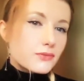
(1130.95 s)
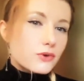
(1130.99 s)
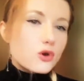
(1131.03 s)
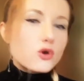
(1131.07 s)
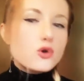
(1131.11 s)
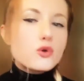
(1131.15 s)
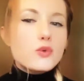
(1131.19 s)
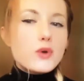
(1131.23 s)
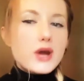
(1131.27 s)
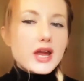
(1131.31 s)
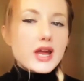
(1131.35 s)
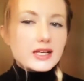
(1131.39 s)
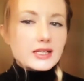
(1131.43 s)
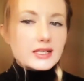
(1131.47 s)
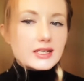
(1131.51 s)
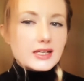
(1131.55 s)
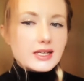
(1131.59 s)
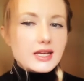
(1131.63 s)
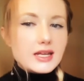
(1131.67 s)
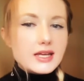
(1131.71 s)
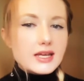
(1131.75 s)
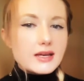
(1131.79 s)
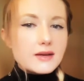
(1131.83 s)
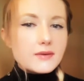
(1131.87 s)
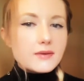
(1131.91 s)

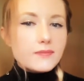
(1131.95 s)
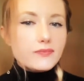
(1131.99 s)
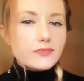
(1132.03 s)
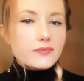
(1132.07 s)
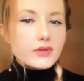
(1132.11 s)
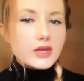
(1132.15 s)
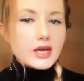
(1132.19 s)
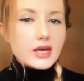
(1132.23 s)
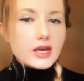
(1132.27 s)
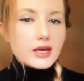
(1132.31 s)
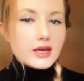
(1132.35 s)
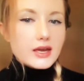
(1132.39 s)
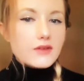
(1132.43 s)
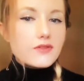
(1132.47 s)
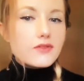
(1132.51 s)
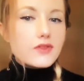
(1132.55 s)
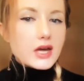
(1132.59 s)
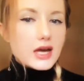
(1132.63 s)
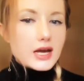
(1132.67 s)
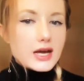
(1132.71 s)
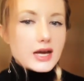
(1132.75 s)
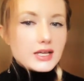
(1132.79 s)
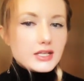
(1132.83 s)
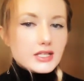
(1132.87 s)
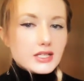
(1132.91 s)
correctly in
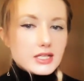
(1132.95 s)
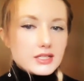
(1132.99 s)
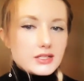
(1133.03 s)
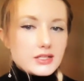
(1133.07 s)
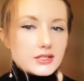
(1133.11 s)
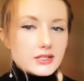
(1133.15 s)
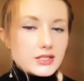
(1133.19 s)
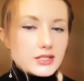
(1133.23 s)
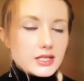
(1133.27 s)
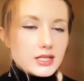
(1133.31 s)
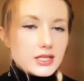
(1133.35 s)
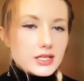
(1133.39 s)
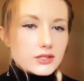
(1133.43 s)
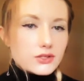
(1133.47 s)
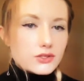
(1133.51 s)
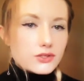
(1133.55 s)
their identity.